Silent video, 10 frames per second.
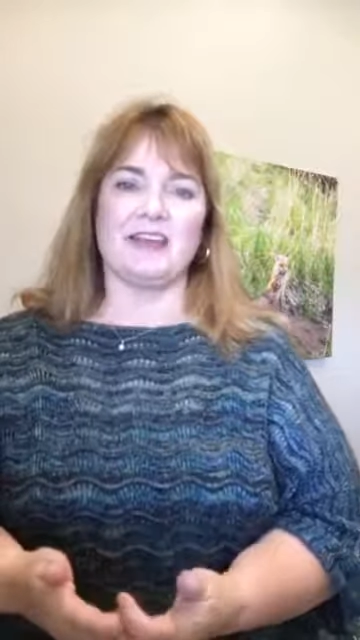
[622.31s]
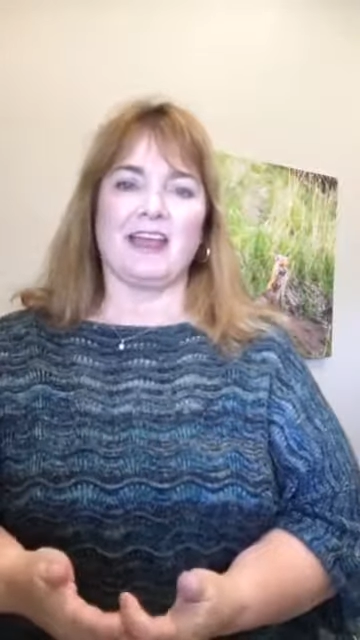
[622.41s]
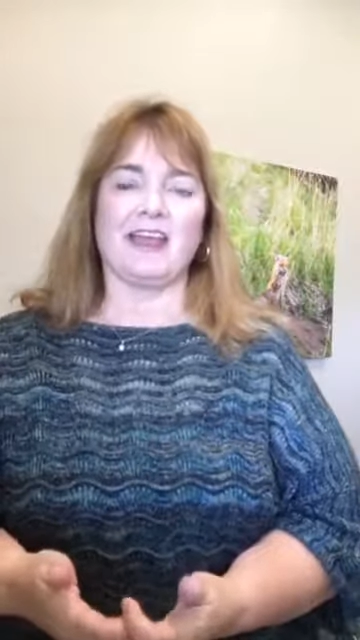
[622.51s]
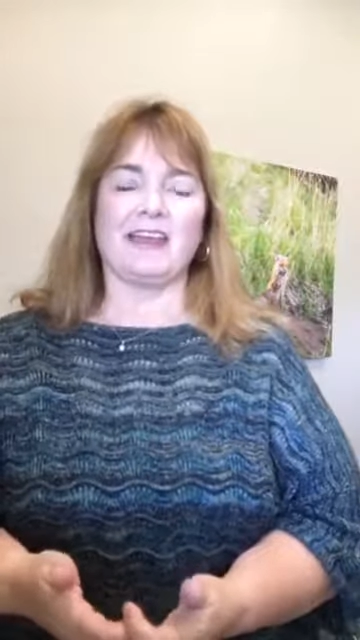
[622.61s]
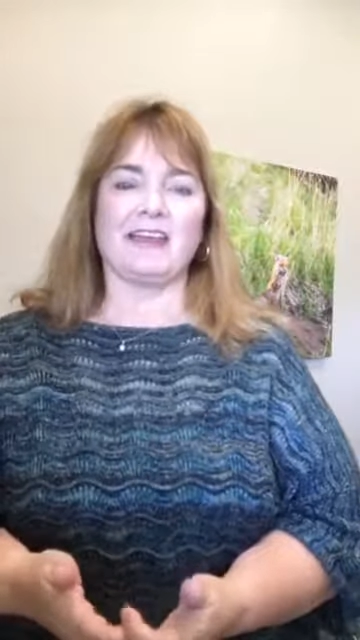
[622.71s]

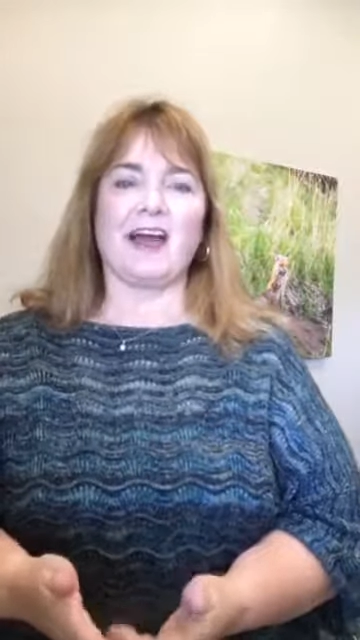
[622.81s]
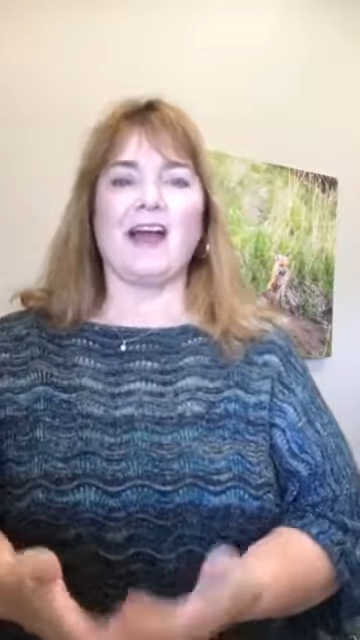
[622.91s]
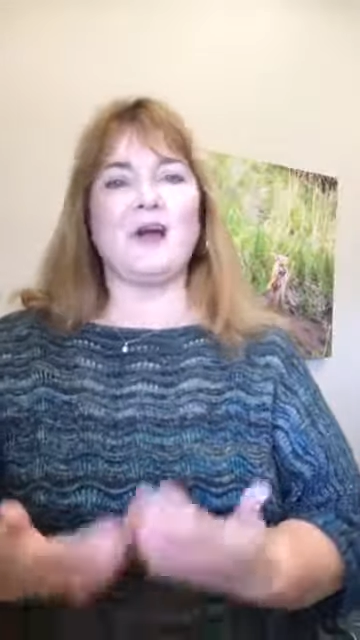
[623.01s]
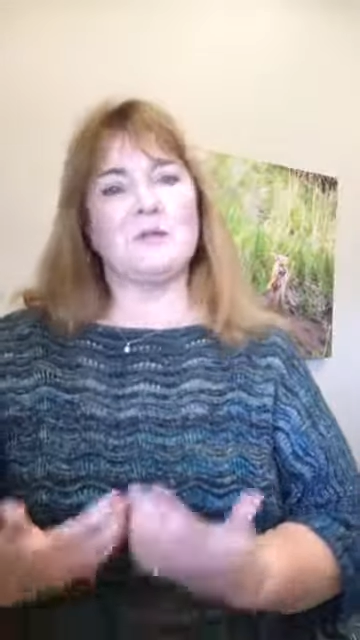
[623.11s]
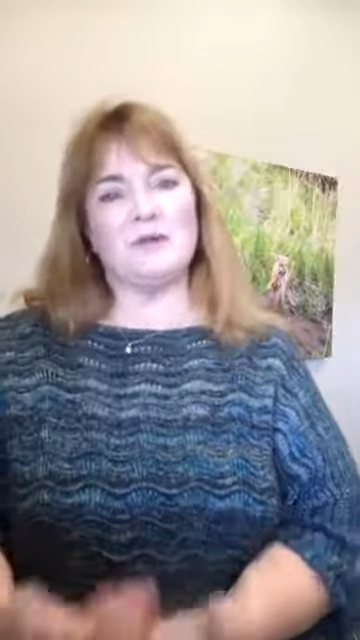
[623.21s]
And I
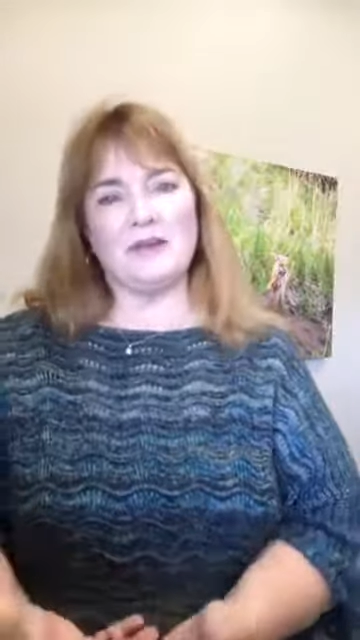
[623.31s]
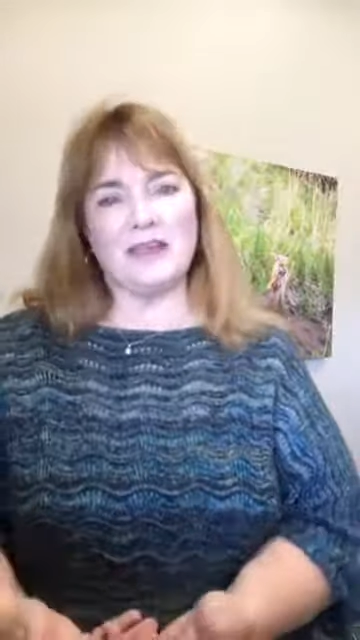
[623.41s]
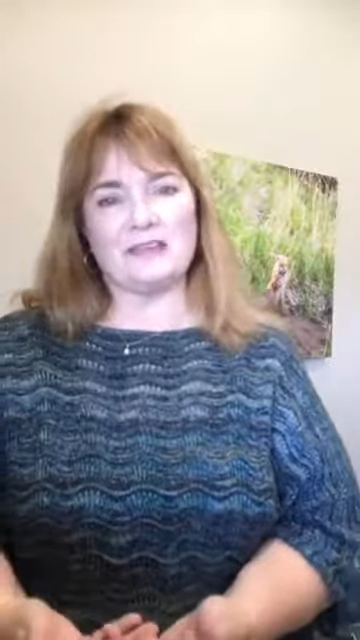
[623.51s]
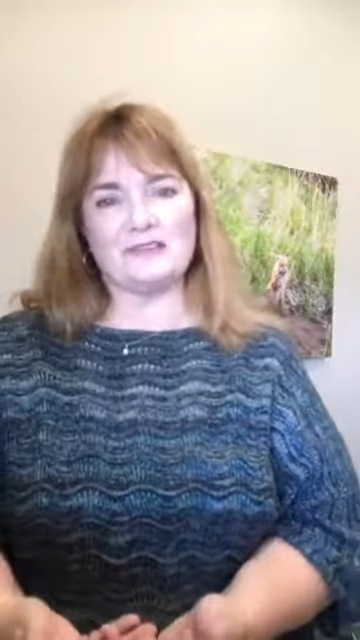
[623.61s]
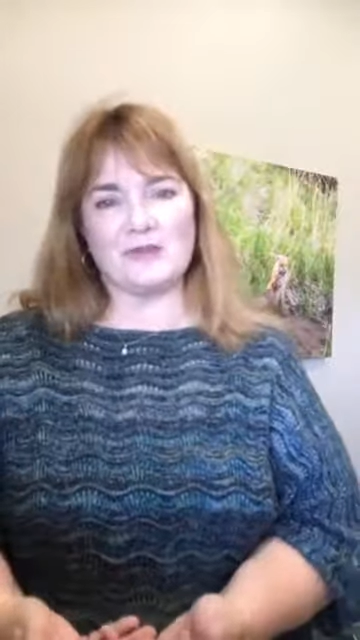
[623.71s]
hope you
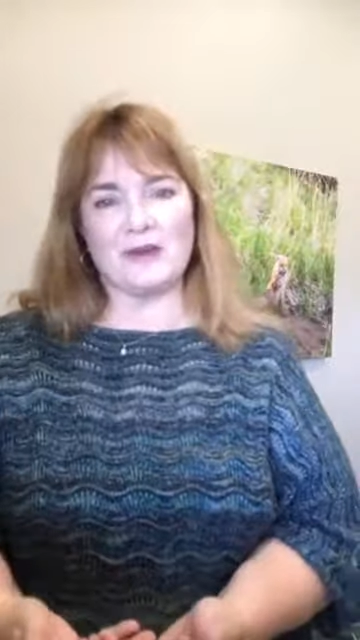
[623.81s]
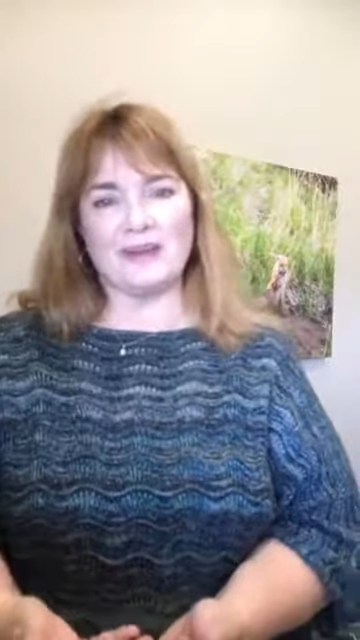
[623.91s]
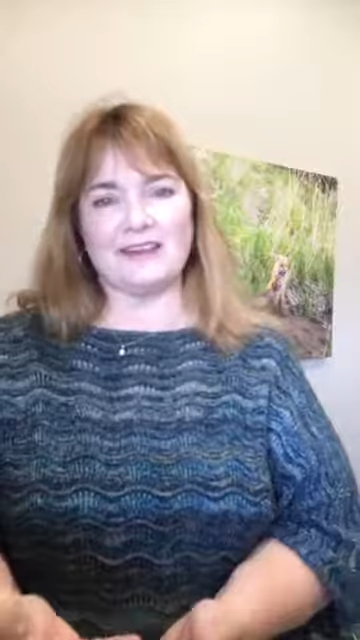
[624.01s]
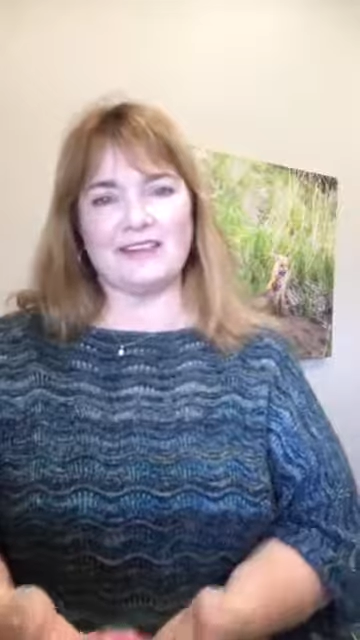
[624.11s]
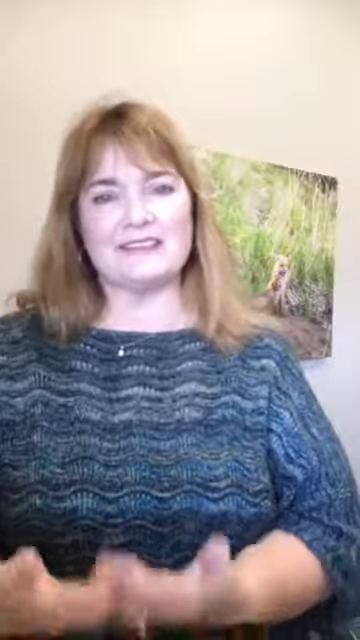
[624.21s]

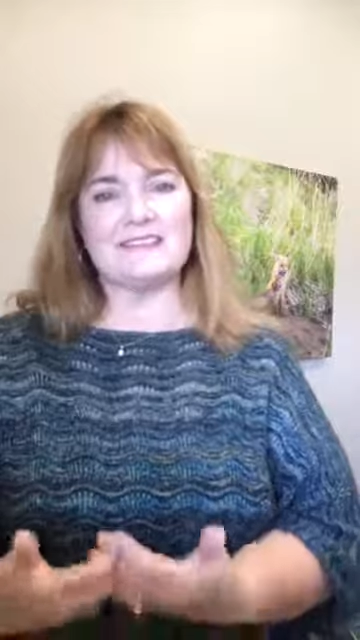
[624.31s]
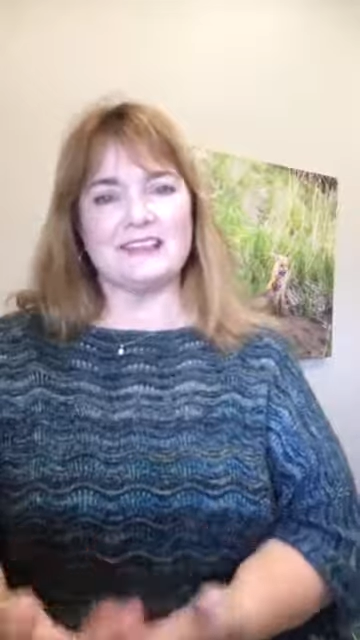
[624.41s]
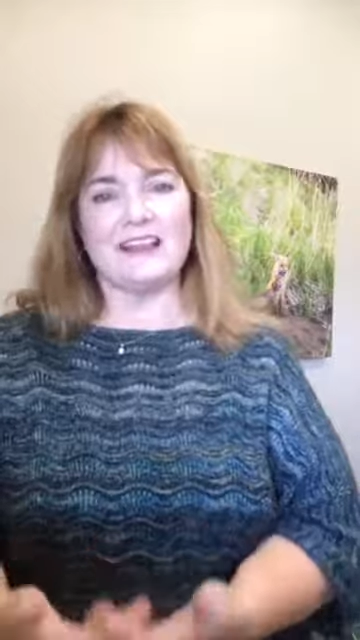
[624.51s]
enjoyed this